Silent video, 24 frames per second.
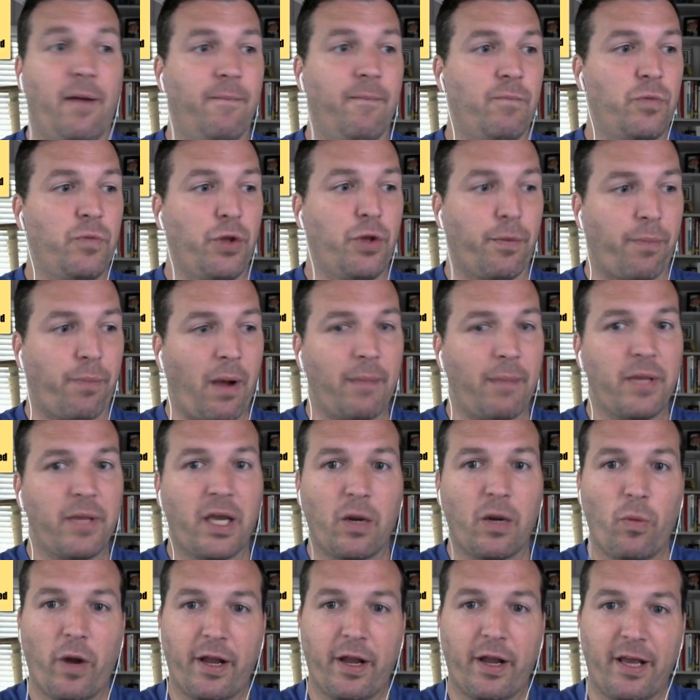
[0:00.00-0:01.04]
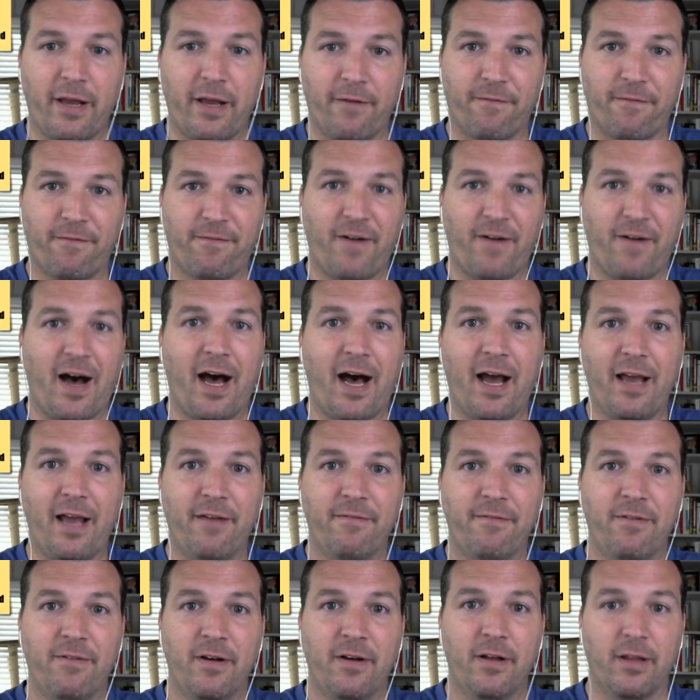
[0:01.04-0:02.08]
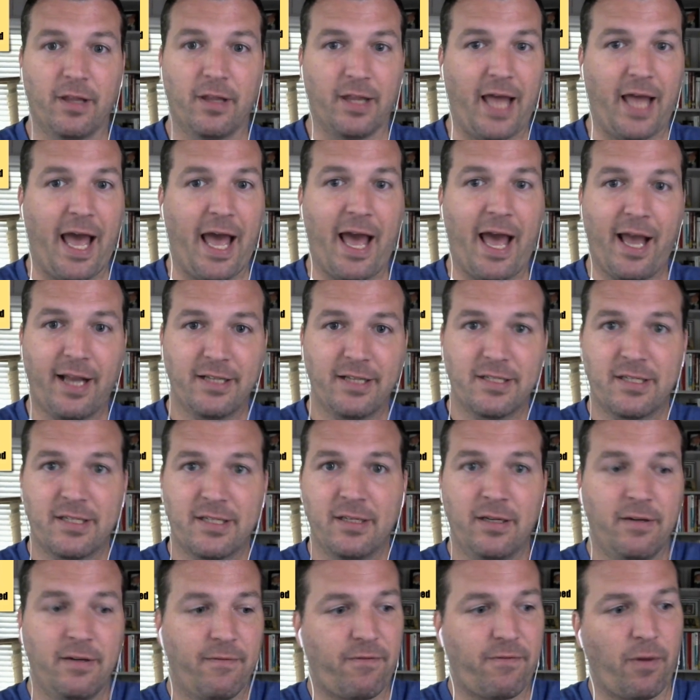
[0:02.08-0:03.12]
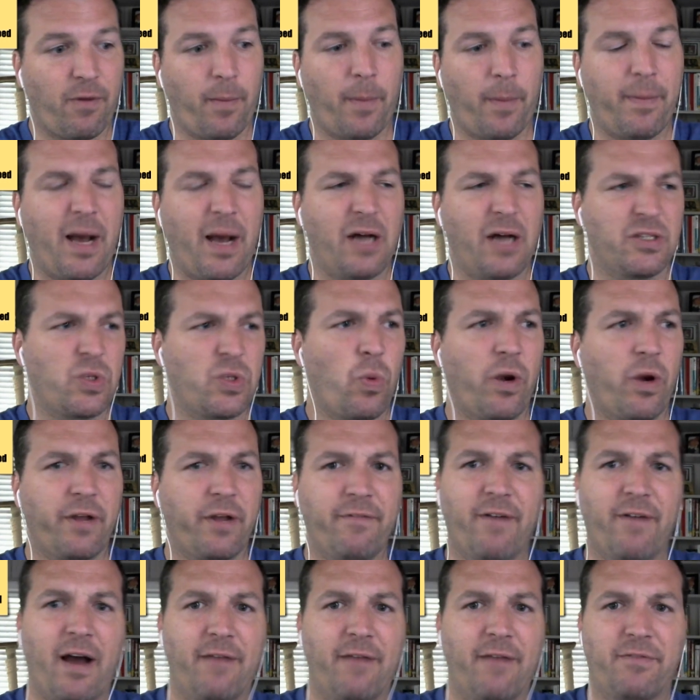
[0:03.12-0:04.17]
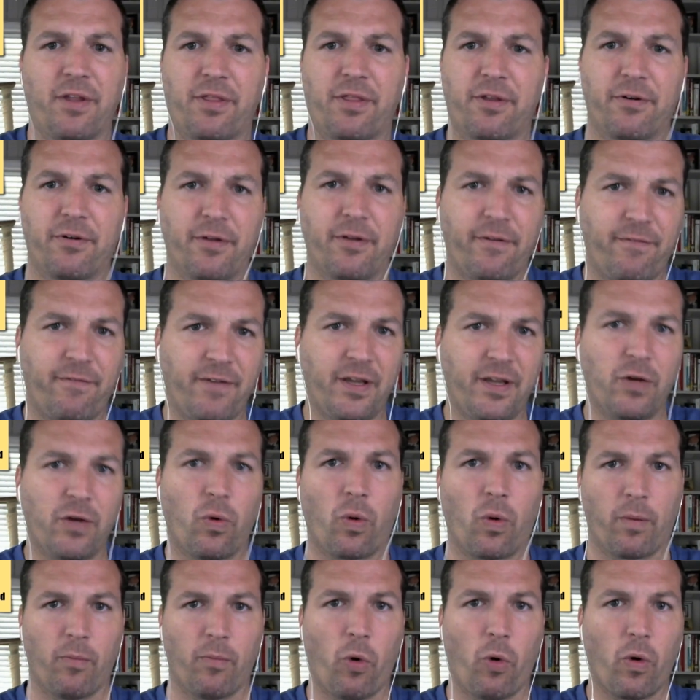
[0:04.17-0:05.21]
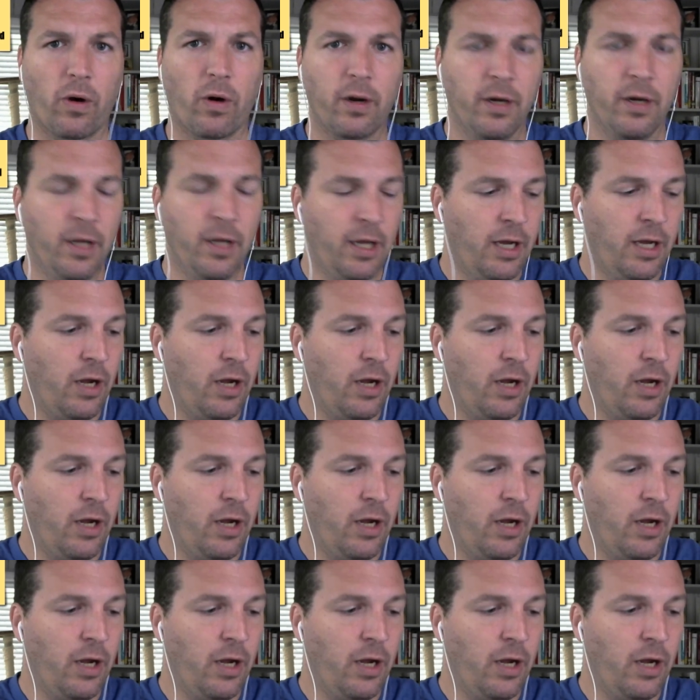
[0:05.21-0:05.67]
You're probably going to want to hit 5 lags from about 25 to 30 feet or more,